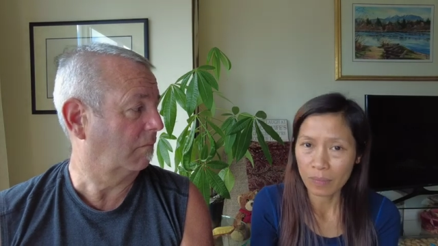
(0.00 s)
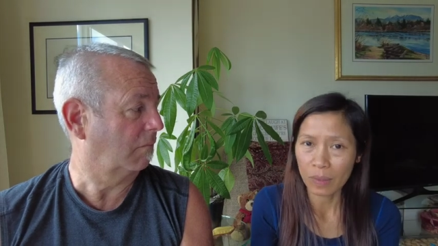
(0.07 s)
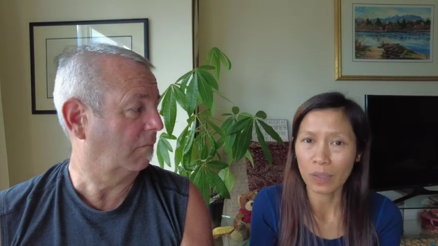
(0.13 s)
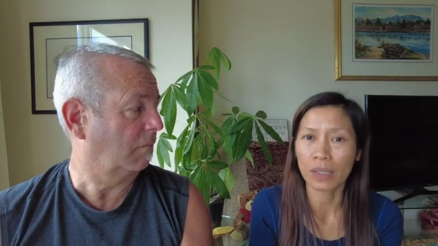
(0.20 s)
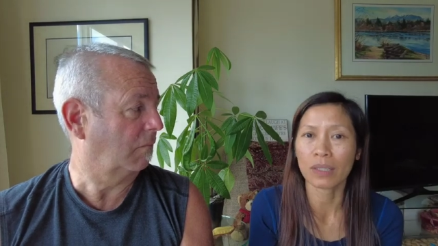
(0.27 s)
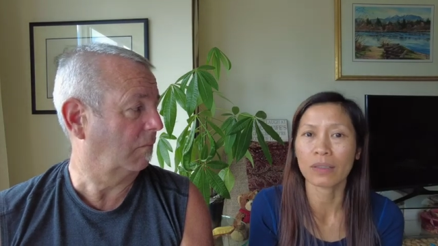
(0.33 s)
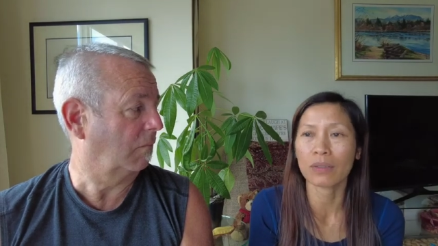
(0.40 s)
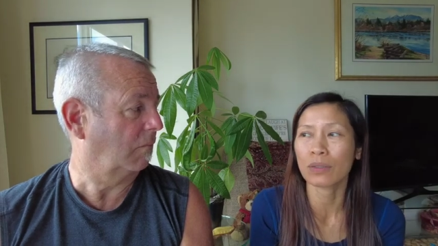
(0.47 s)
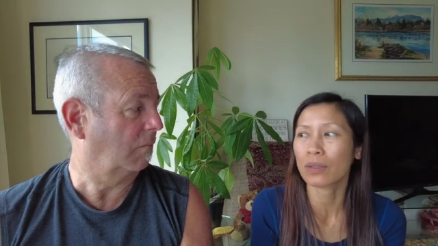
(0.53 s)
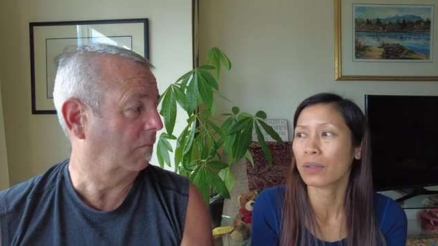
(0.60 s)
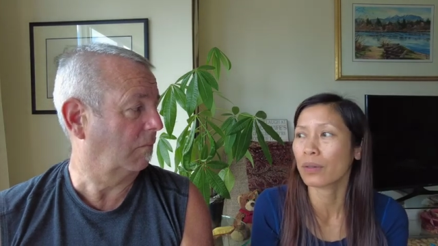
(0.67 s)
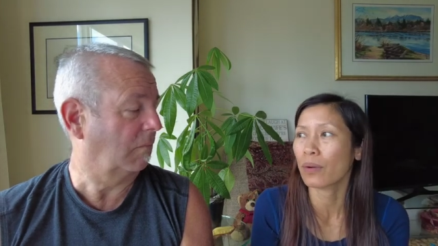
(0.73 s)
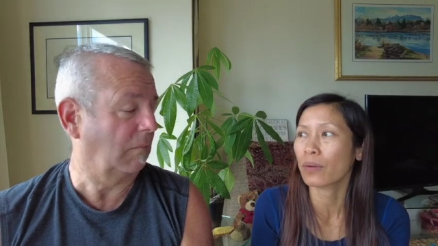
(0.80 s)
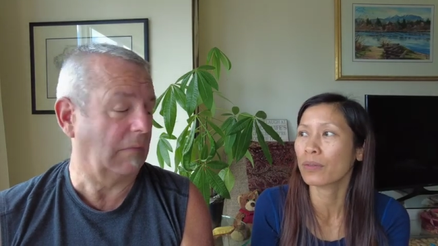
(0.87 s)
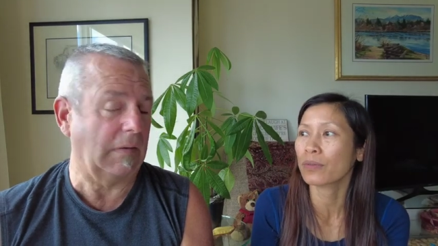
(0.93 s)
Speaker 1: you could cook
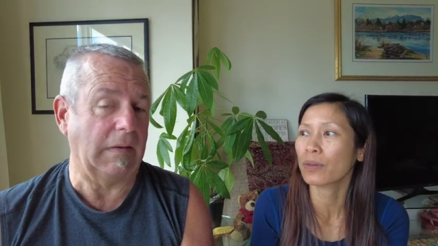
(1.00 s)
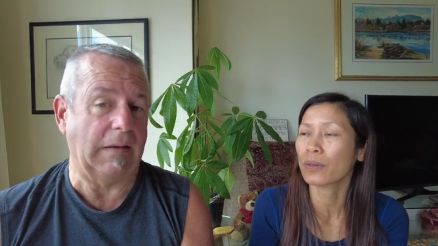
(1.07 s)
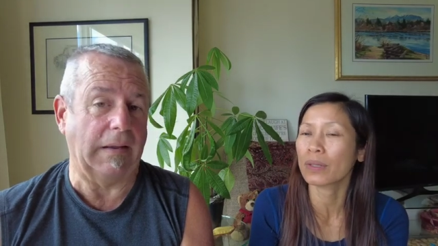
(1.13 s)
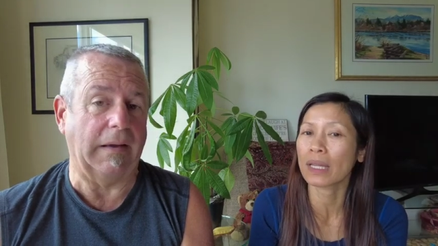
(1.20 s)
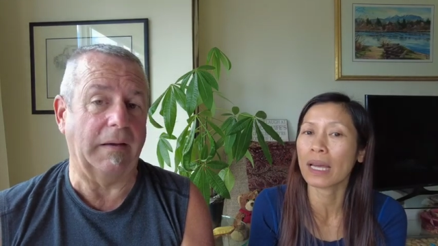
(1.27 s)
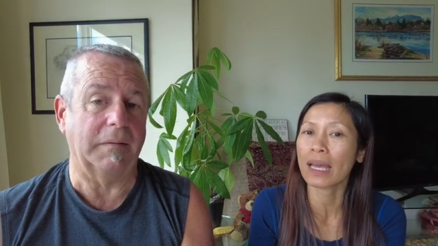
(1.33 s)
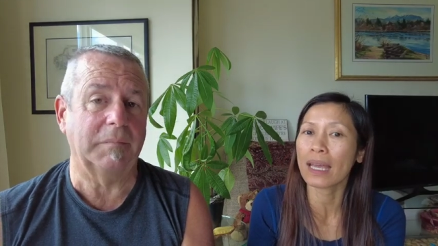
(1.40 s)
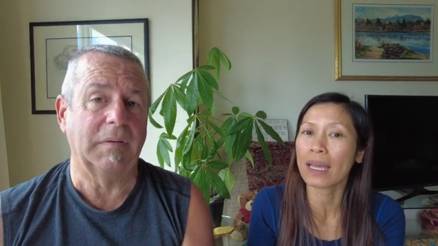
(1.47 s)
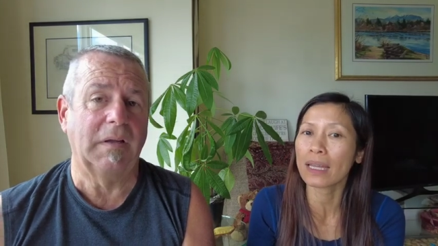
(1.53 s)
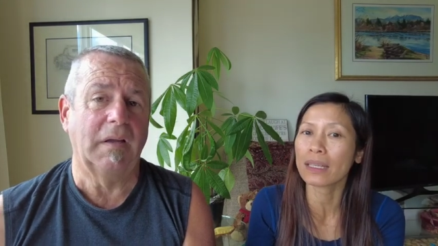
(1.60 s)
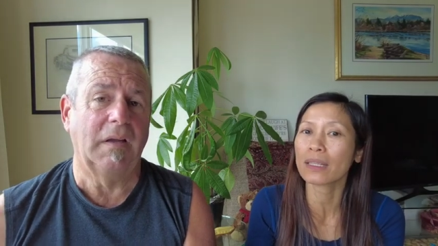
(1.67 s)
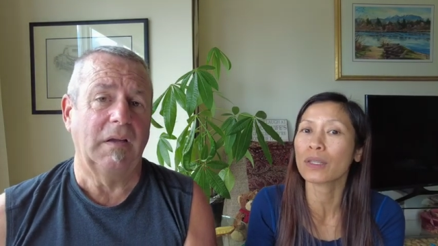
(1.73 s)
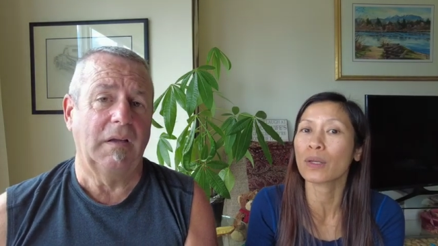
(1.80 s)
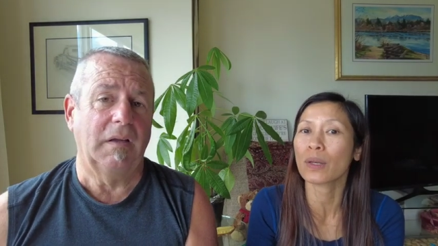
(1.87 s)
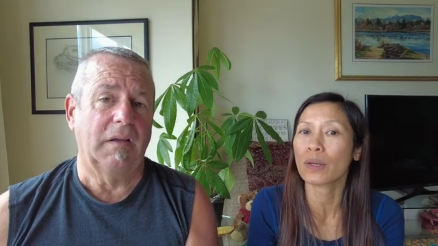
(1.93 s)
your own food yeah.
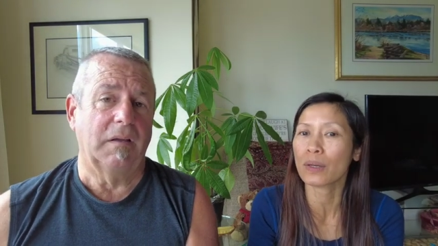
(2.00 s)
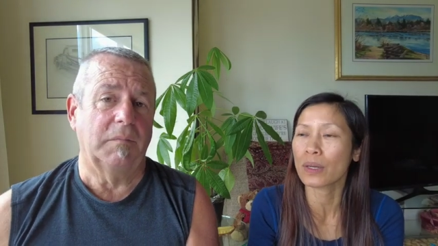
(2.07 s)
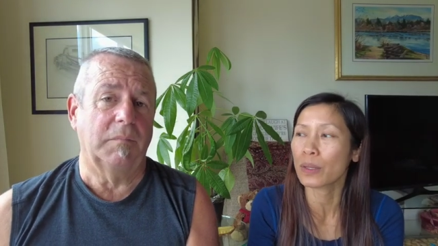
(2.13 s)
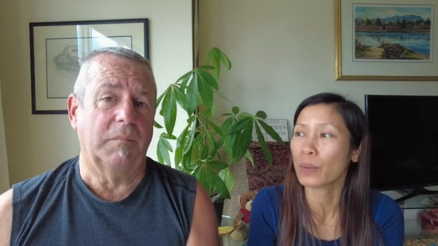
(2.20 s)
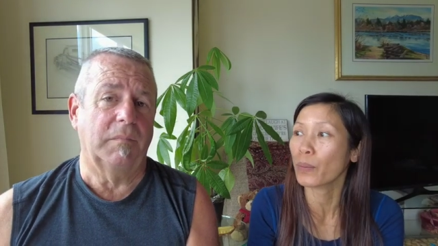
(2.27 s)
and you learn